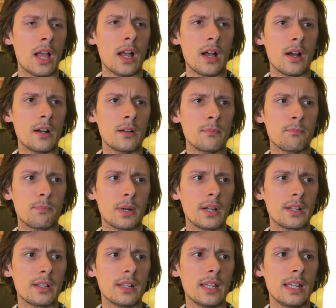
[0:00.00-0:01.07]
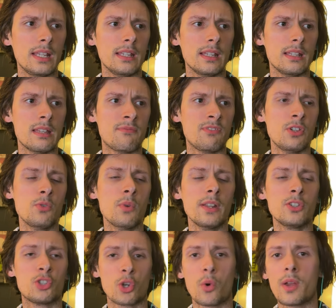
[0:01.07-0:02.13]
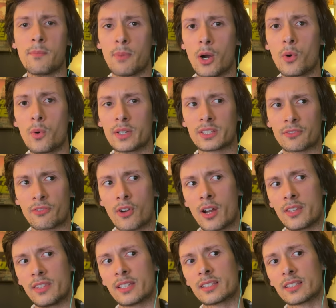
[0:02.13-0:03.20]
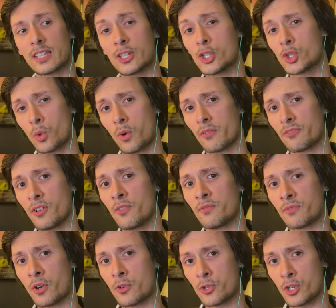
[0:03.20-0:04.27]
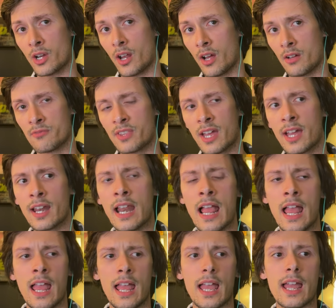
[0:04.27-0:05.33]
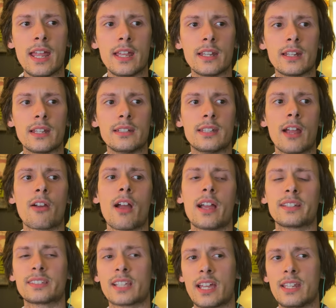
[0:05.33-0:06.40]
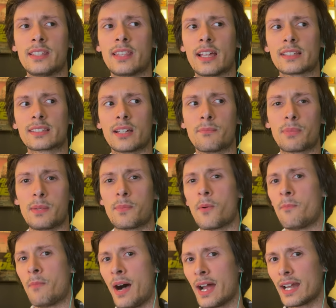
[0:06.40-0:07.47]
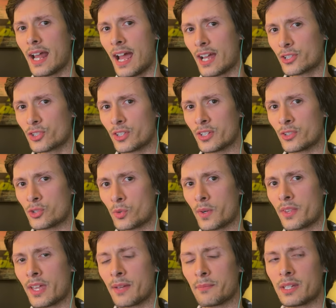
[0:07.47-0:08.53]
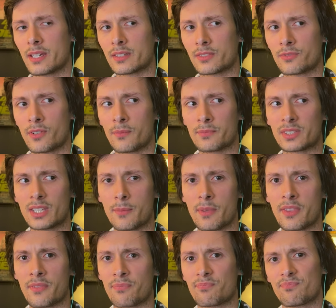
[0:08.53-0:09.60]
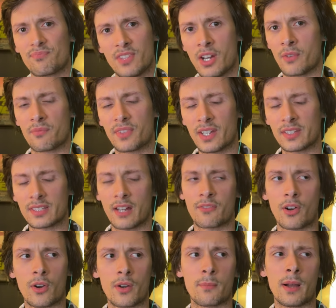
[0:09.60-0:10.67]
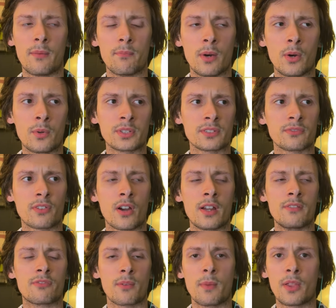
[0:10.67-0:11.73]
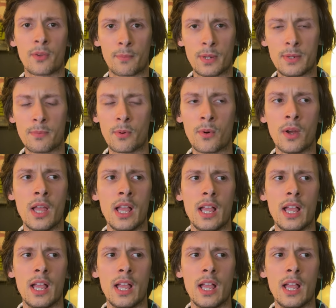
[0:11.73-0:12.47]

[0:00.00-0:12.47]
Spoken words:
But if you enjoy Bo Is Afraid, this is a short film version of that. And dare I say that some people might actually enjoy that because from some of the, you know, things I've heard about Bo Is Afraid from other people,